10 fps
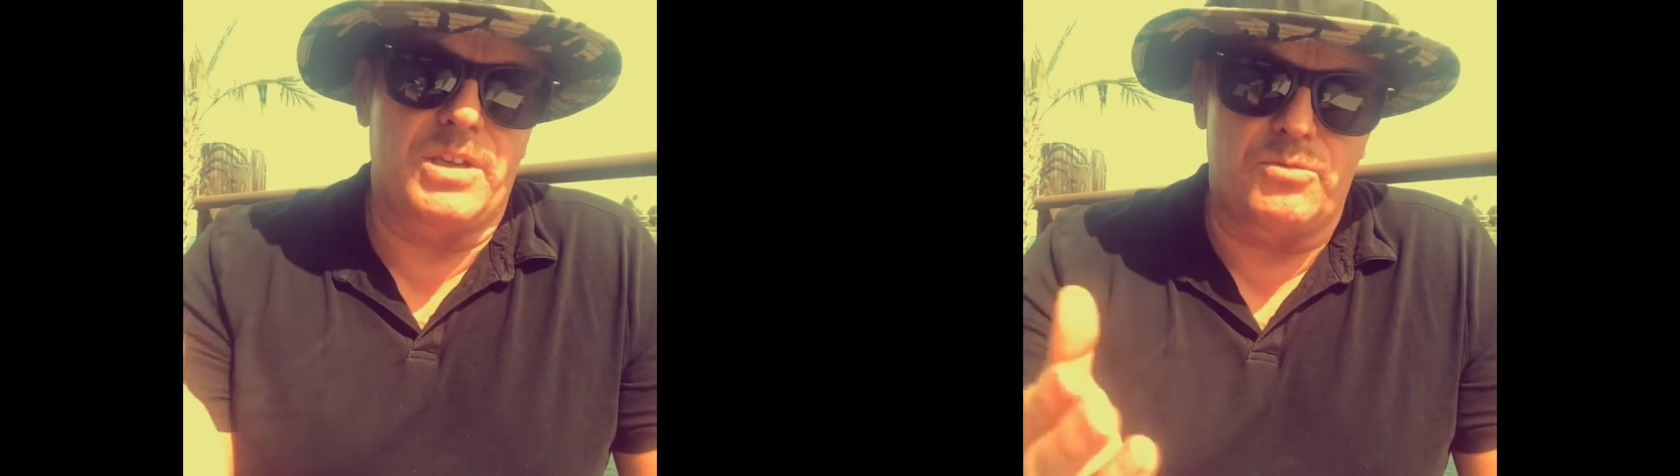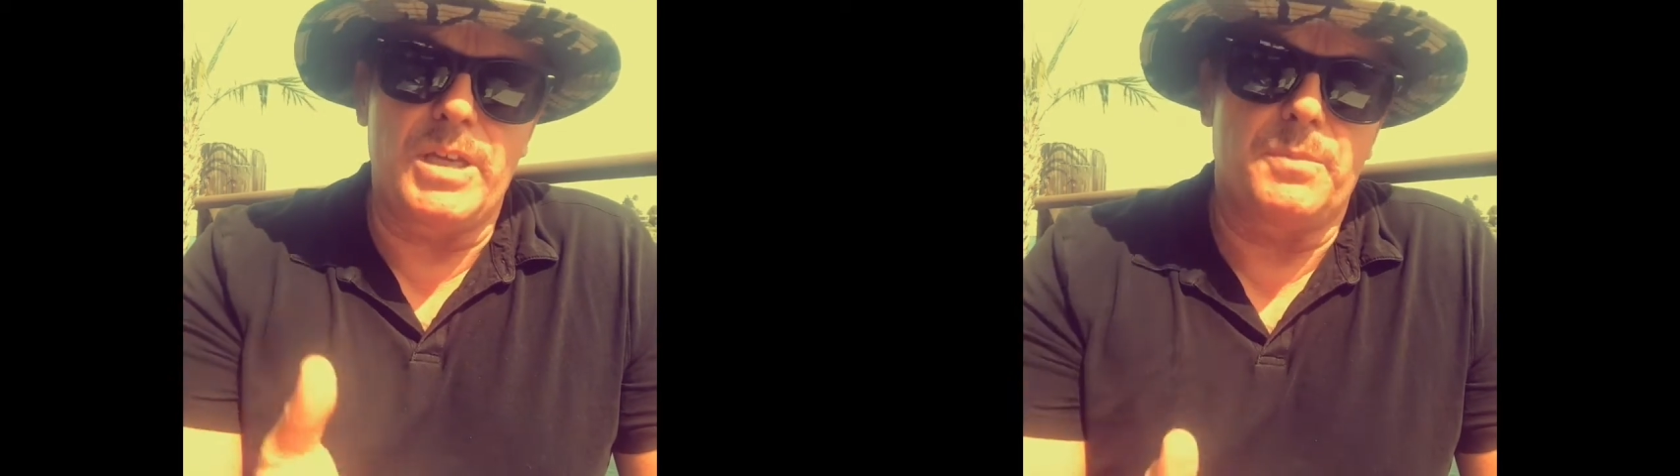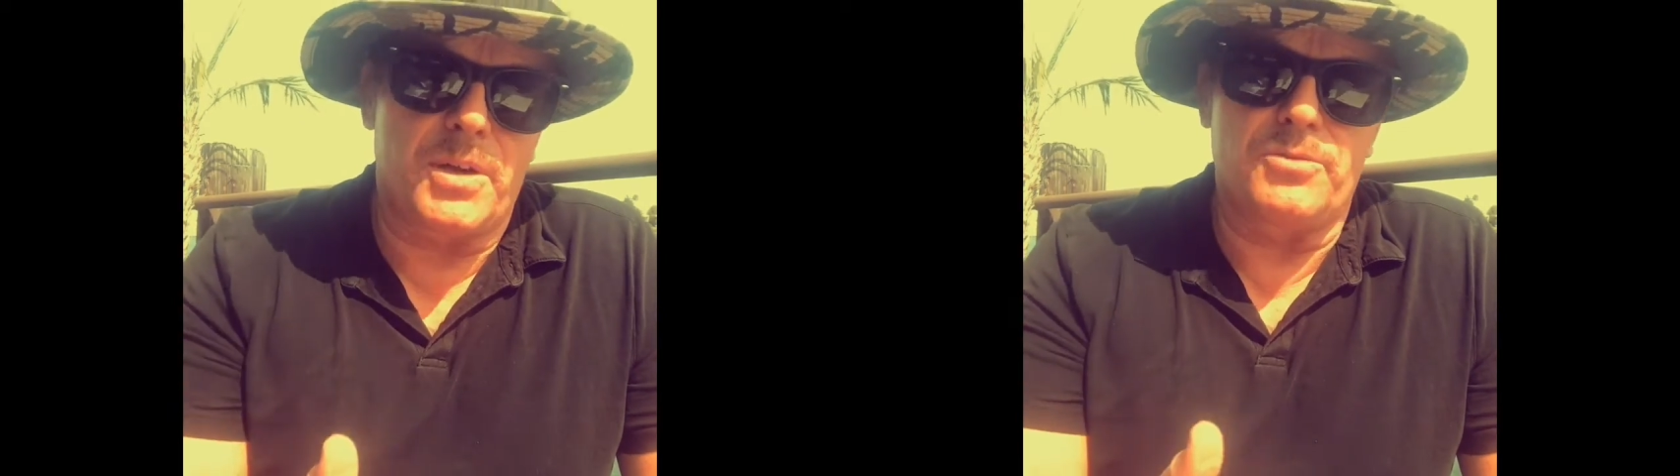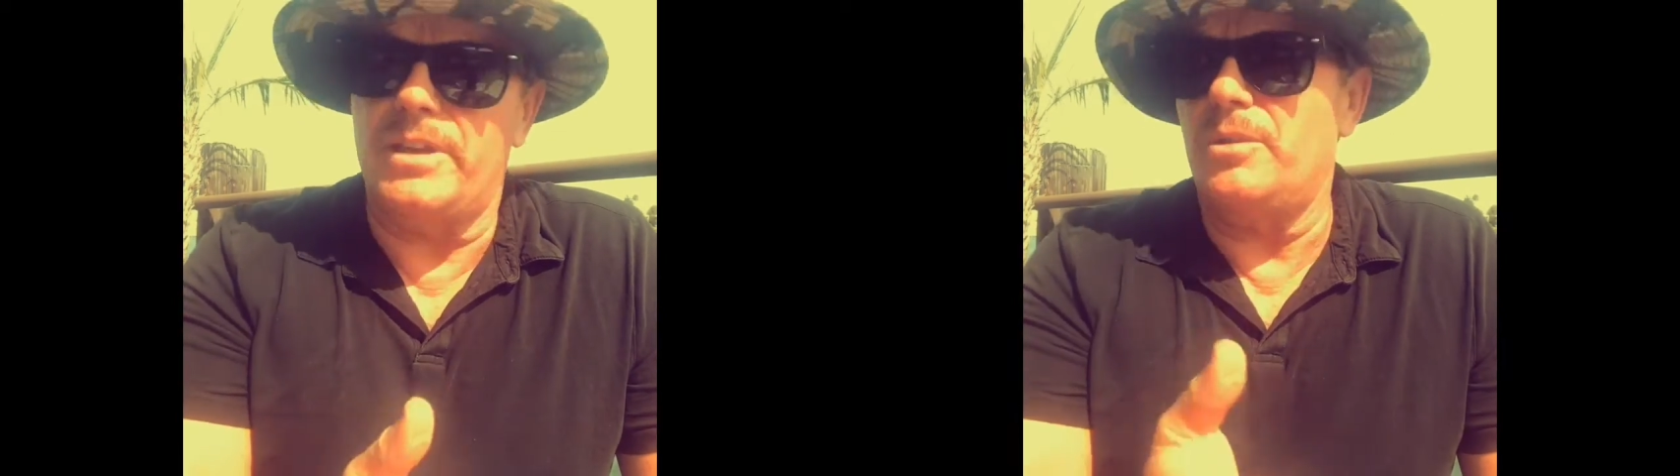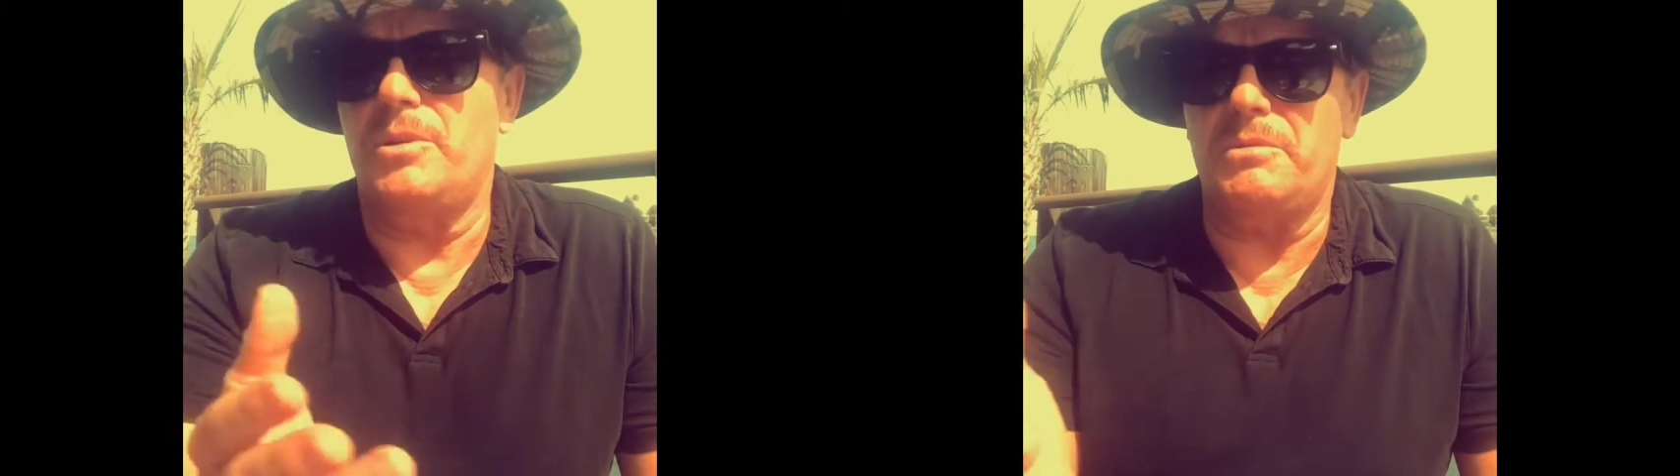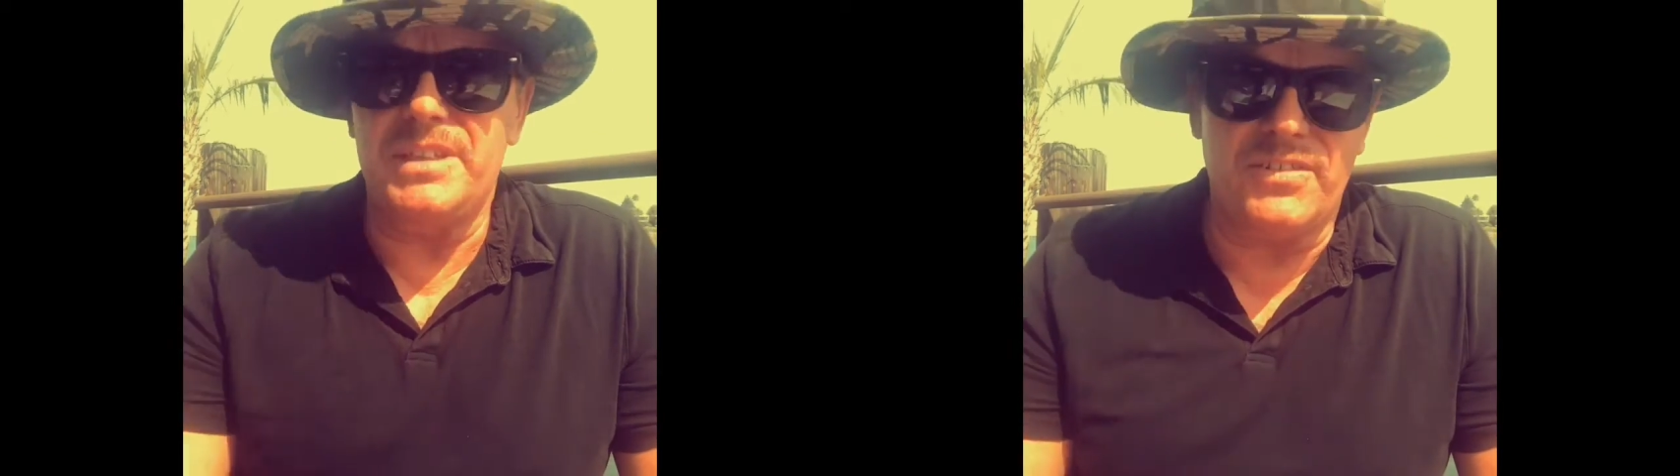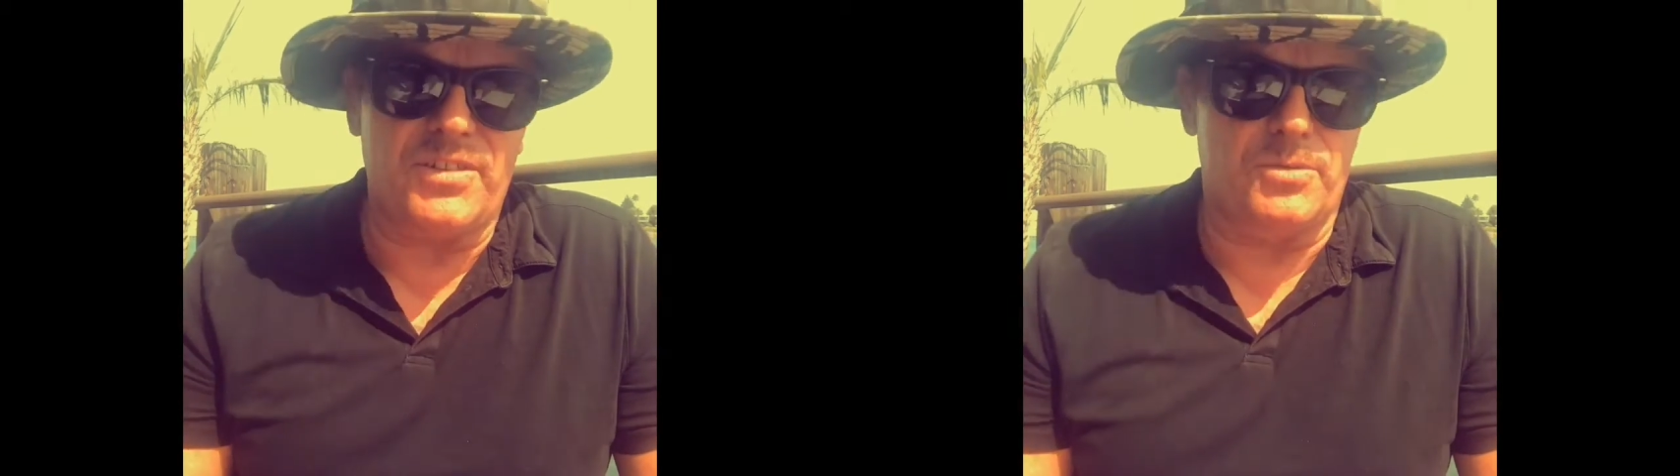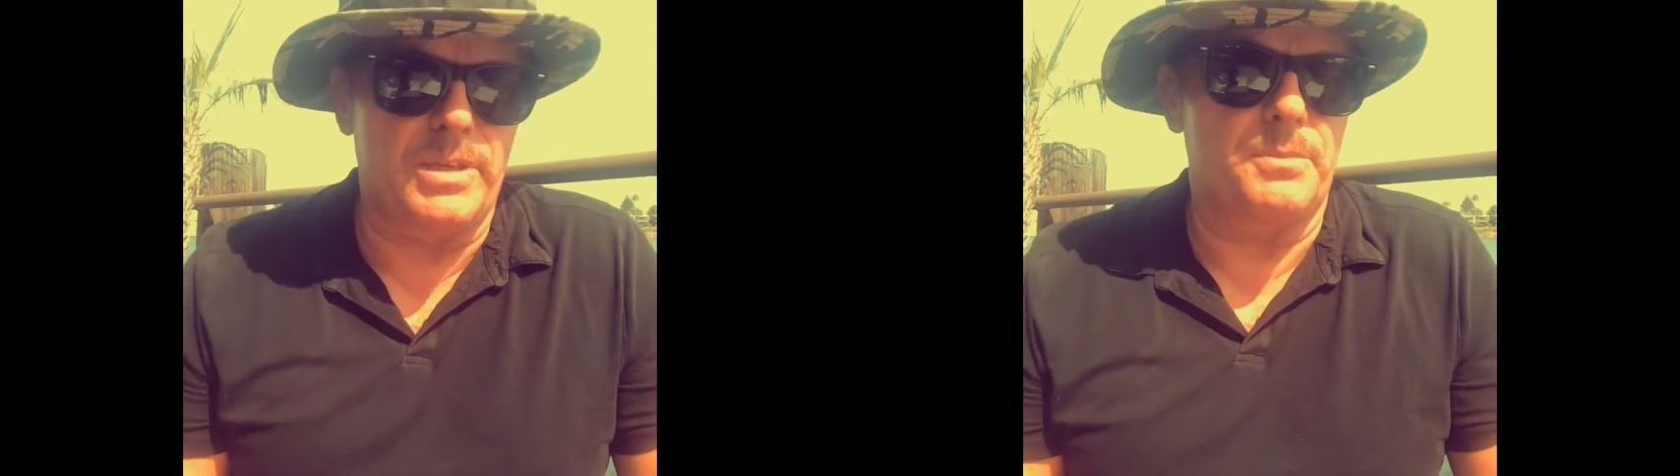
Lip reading: agree upon rather than what we disagree